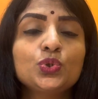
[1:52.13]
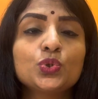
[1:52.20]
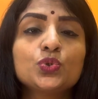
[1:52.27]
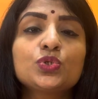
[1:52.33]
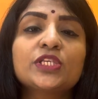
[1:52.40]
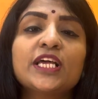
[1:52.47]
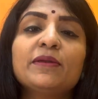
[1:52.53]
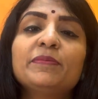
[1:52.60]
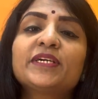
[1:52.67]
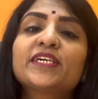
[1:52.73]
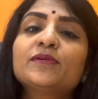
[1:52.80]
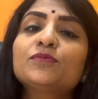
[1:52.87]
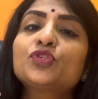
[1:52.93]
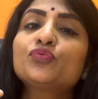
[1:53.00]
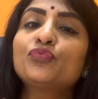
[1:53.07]
2 cell
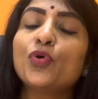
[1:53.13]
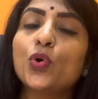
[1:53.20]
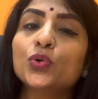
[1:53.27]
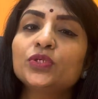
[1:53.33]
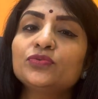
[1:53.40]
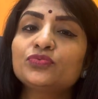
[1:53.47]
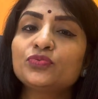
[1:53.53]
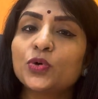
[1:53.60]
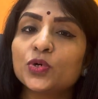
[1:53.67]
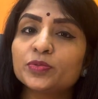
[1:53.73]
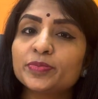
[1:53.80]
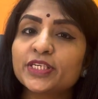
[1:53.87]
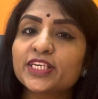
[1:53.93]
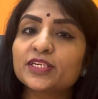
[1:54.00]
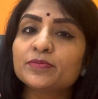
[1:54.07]
becomes 4, 4
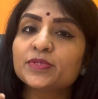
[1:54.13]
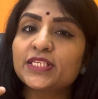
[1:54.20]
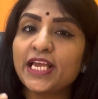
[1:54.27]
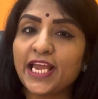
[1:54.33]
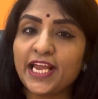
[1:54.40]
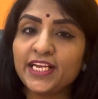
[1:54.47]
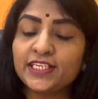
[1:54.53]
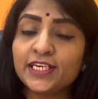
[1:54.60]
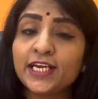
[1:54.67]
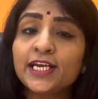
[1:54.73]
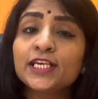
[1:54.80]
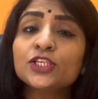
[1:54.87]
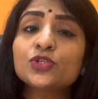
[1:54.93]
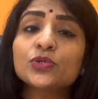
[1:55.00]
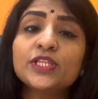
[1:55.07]
becomes 8.
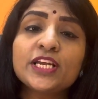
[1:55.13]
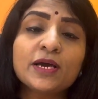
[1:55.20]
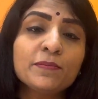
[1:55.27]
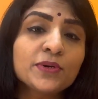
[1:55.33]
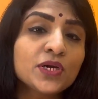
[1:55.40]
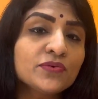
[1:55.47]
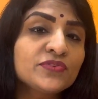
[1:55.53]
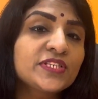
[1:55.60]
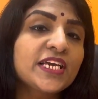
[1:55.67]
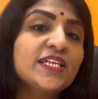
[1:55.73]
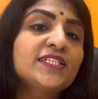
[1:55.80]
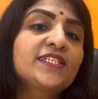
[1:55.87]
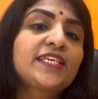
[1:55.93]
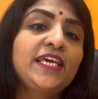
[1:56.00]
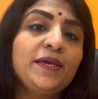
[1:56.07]
So the number of
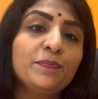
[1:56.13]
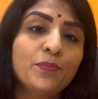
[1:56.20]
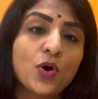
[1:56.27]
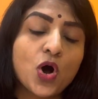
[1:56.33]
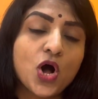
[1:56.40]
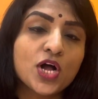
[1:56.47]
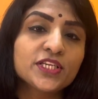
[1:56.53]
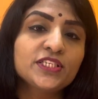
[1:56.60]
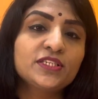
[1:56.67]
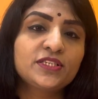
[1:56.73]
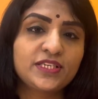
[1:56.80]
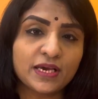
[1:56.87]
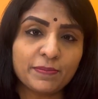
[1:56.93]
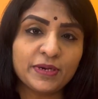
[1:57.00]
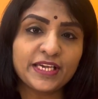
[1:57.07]
cells keep on
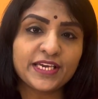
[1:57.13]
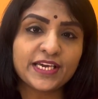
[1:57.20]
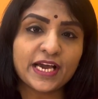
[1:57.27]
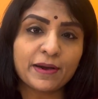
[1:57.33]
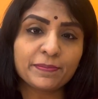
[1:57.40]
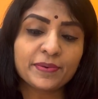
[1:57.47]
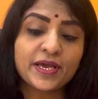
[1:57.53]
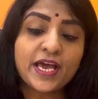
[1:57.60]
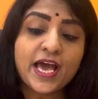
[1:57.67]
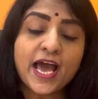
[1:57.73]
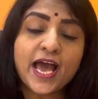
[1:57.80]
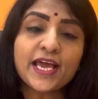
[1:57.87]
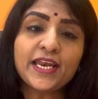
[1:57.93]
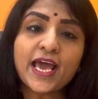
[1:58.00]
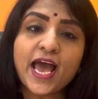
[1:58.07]
doubling up.
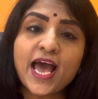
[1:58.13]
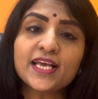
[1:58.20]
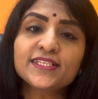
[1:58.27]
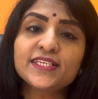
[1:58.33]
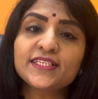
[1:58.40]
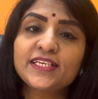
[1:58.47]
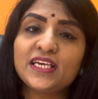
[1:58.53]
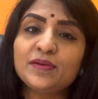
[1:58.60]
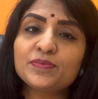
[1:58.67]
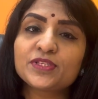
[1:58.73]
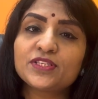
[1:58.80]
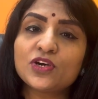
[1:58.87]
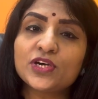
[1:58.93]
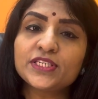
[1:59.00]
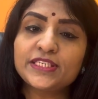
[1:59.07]
And as it keeps
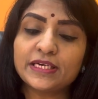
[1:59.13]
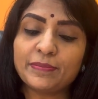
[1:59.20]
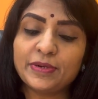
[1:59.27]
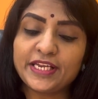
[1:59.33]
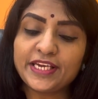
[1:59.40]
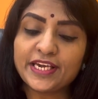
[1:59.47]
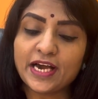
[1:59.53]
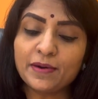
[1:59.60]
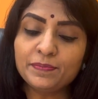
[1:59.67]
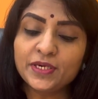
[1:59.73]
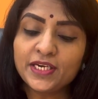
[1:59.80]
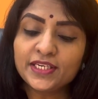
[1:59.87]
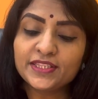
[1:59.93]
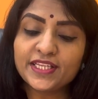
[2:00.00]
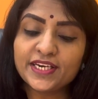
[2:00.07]
on doubling up,
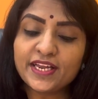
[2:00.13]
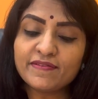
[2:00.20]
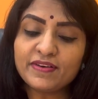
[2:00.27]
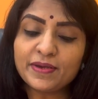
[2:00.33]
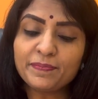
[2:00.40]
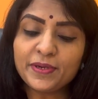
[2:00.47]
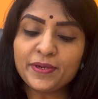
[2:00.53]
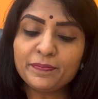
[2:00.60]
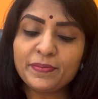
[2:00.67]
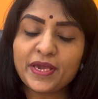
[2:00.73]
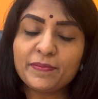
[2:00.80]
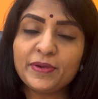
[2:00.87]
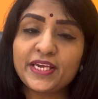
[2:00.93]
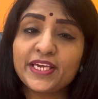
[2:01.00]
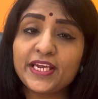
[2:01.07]
the developing
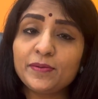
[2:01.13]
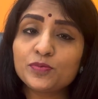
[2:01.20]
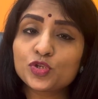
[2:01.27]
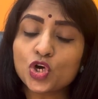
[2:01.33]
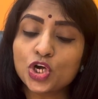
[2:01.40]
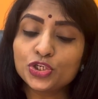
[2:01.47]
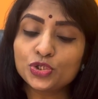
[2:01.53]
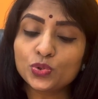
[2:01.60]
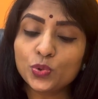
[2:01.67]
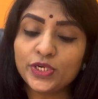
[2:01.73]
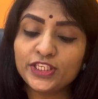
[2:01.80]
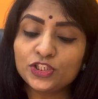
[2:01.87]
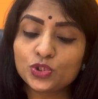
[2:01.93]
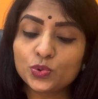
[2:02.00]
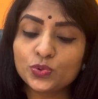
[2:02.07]
baby keeps on
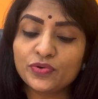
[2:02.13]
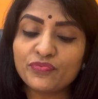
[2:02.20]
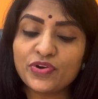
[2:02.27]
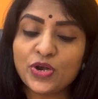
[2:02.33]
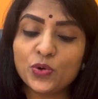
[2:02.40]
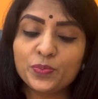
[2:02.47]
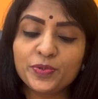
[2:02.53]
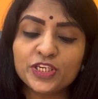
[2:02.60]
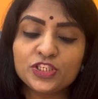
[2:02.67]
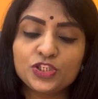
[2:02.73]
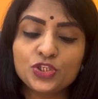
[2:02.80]
rolling through the fallopian